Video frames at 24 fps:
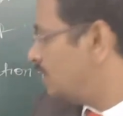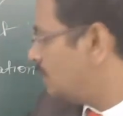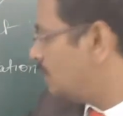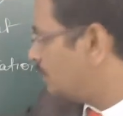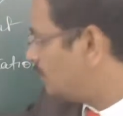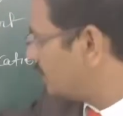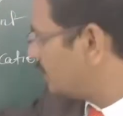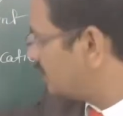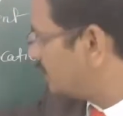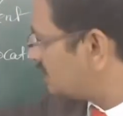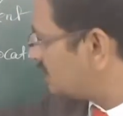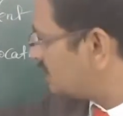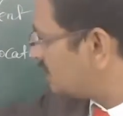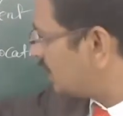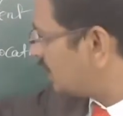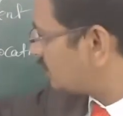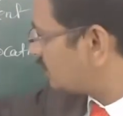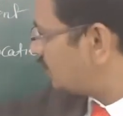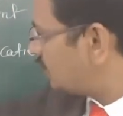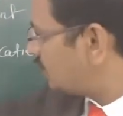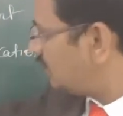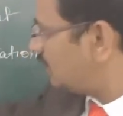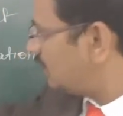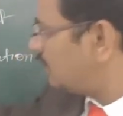But this
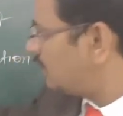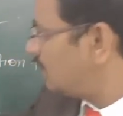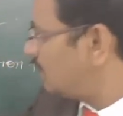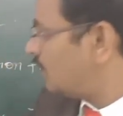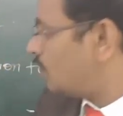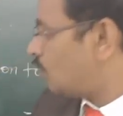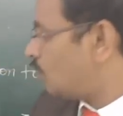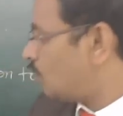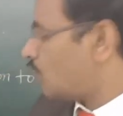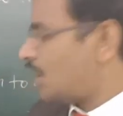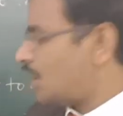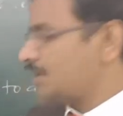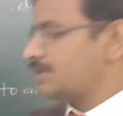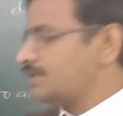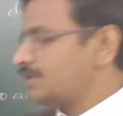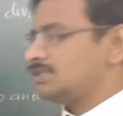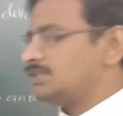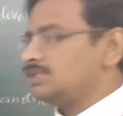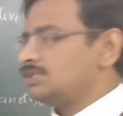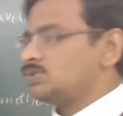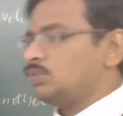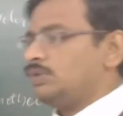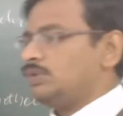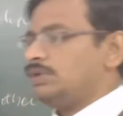actually, what is
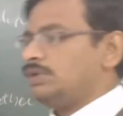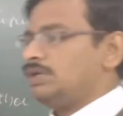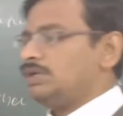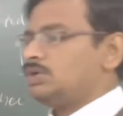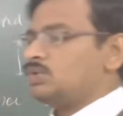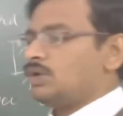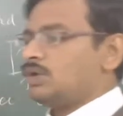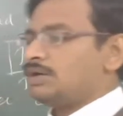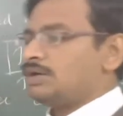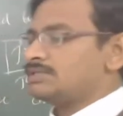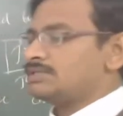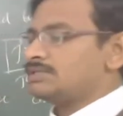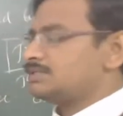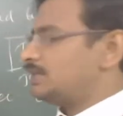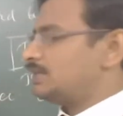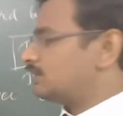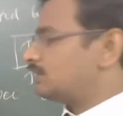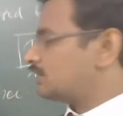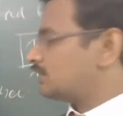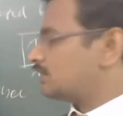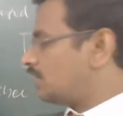this we need to understand?